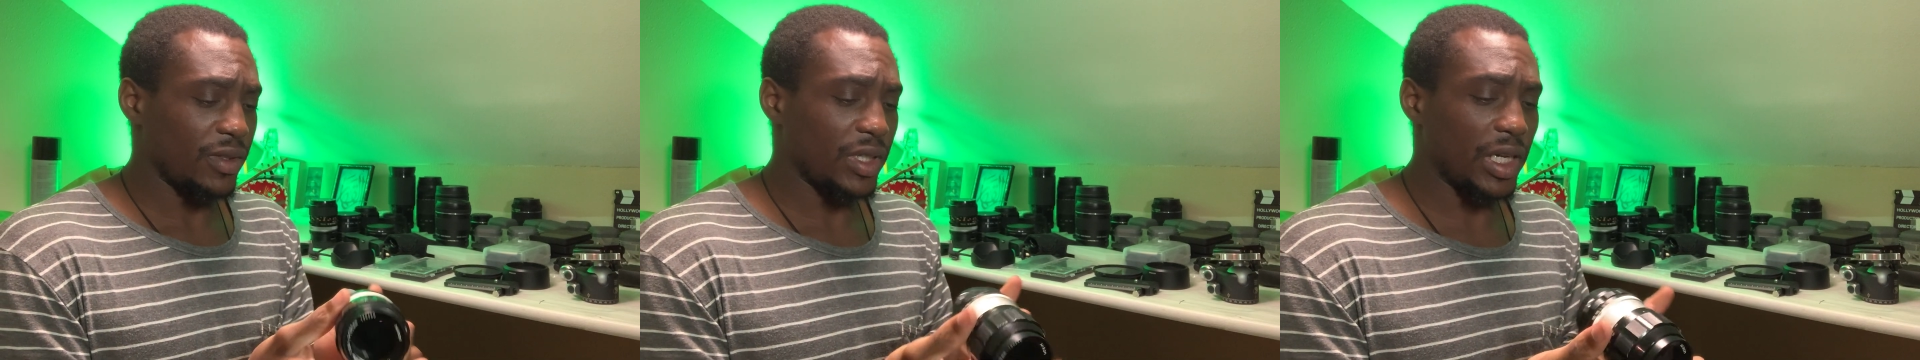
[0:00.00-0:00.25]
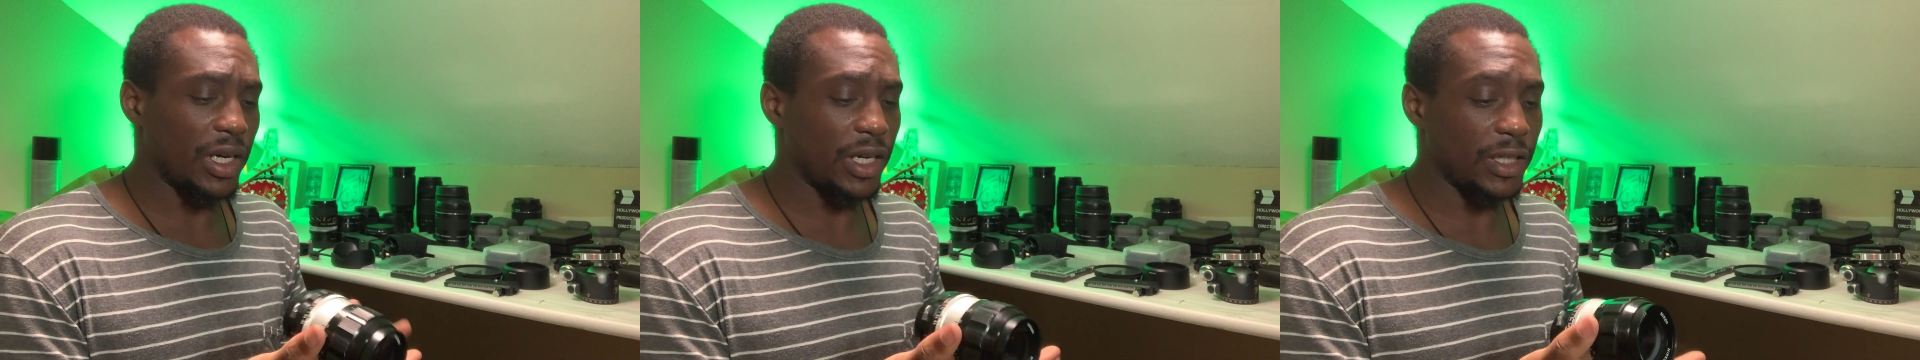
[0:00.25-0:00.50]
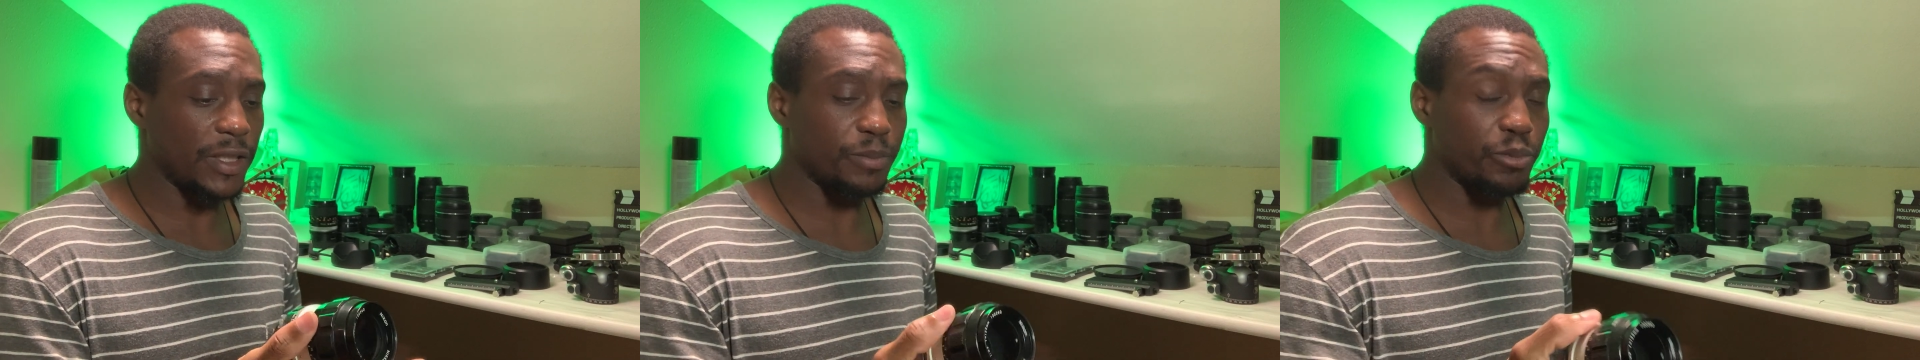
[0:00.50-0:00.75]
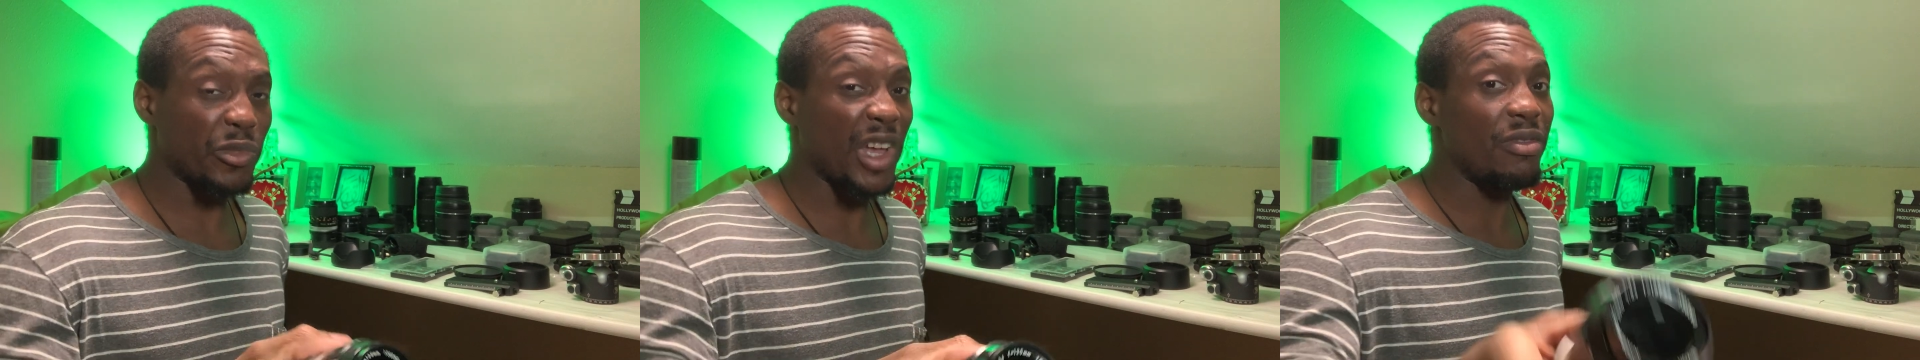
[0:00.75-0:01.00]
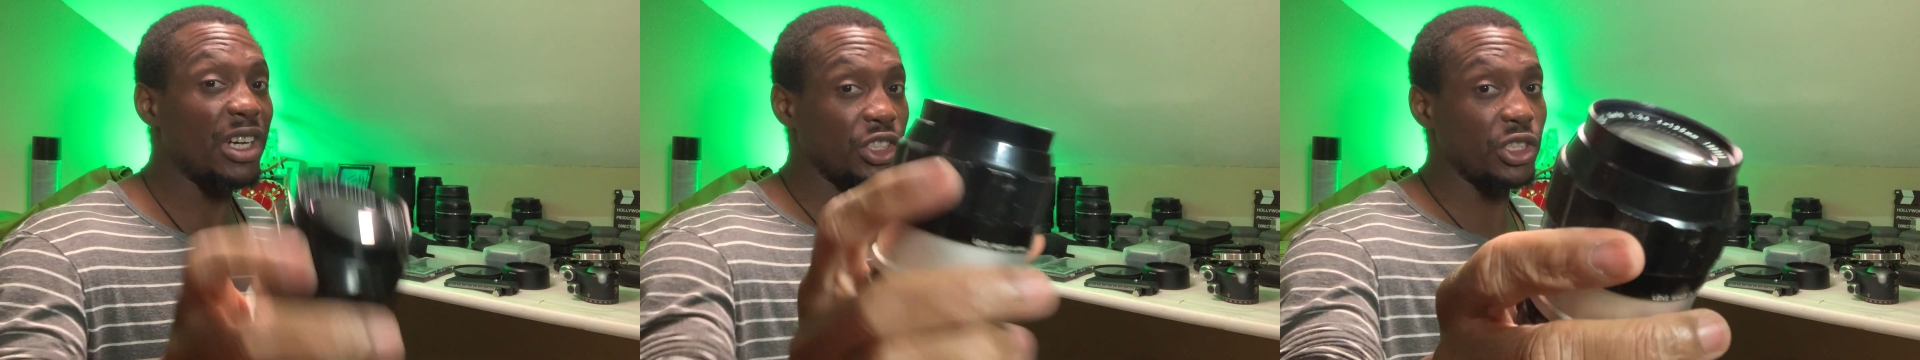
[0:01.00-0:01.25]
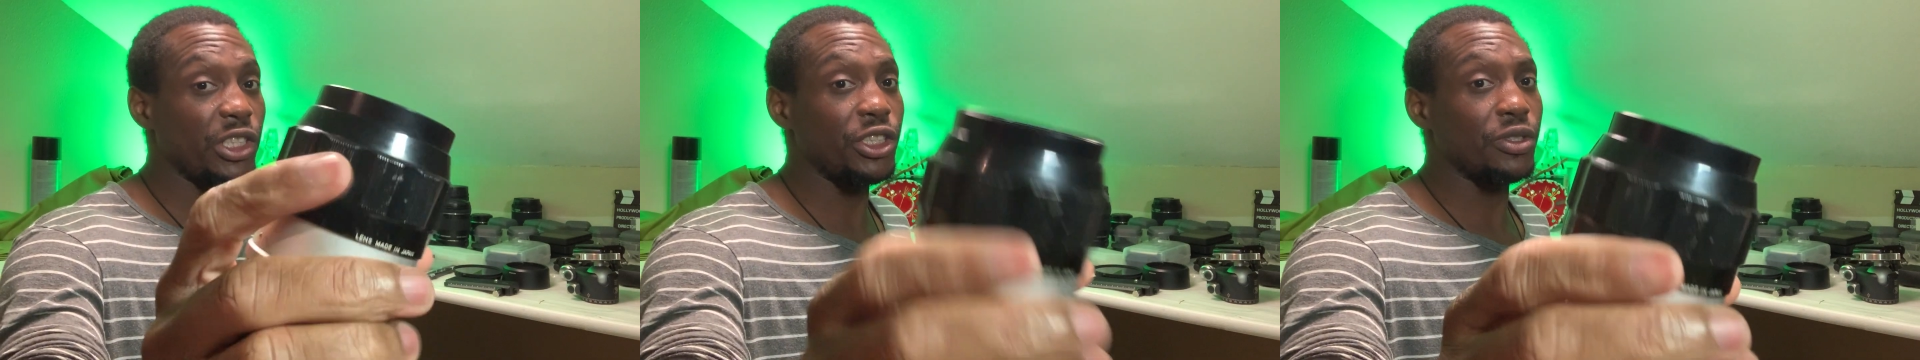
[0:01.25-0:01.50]
god, I've
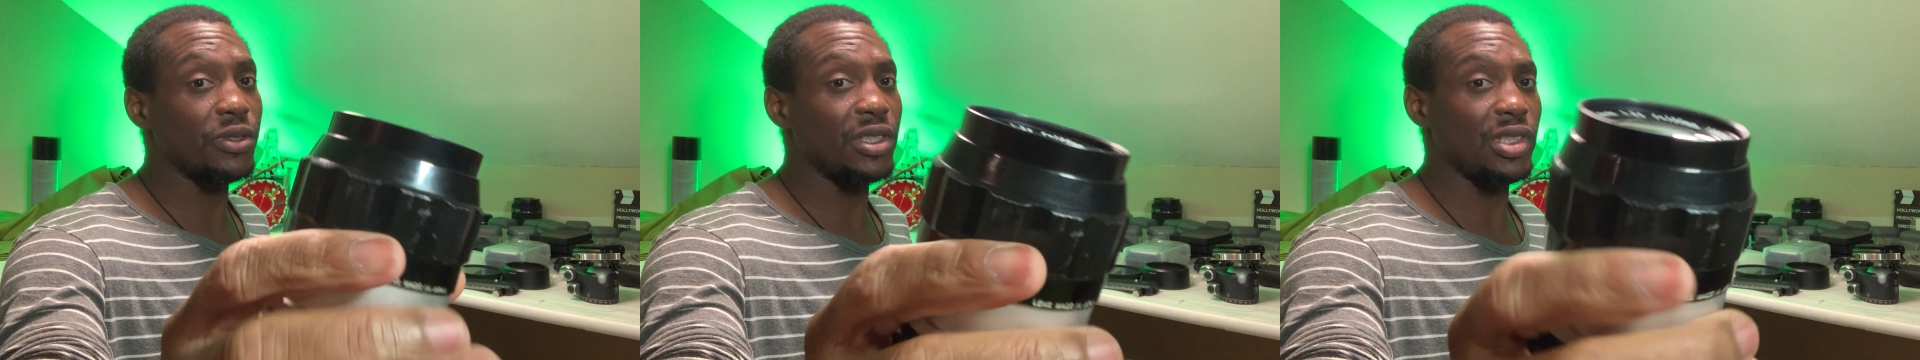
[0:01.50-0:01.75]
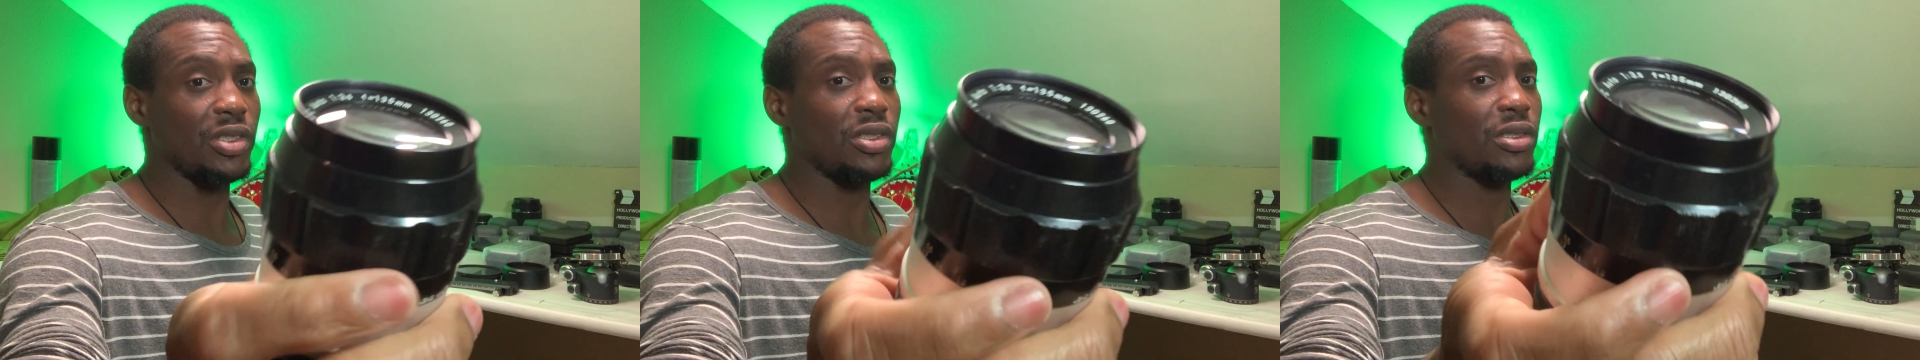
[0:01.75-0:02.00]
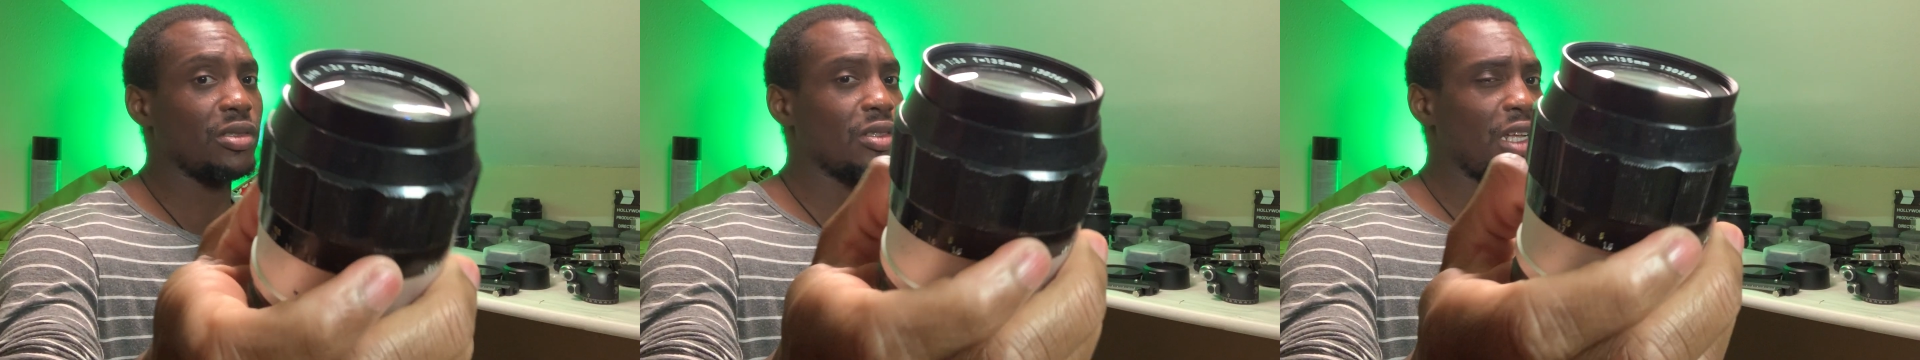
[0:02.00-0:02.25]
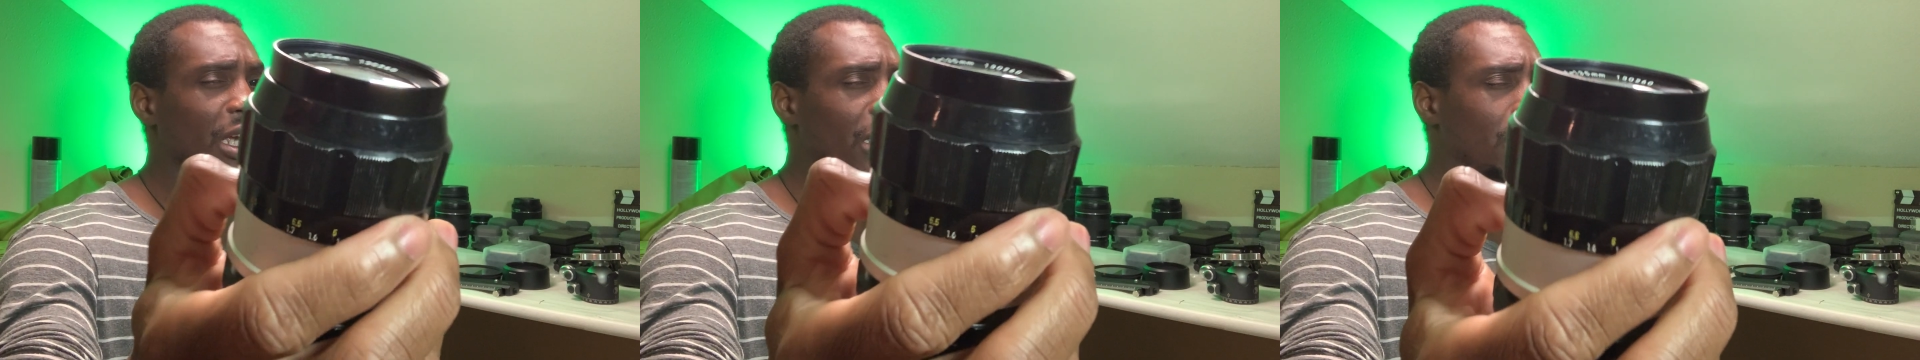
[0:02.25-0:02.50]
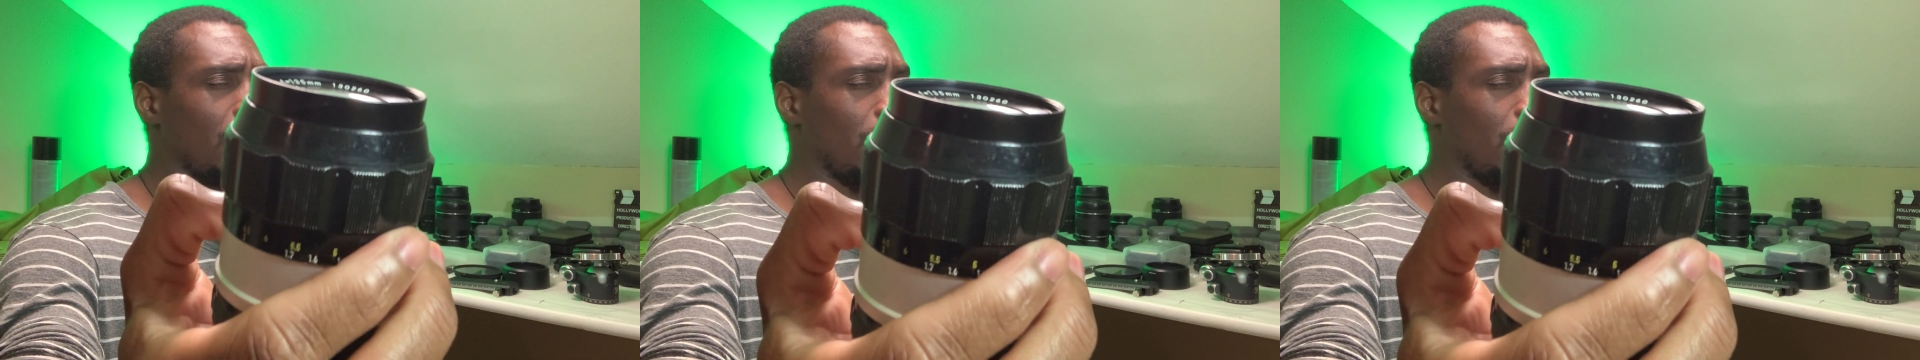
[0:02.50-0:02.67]
actually used this like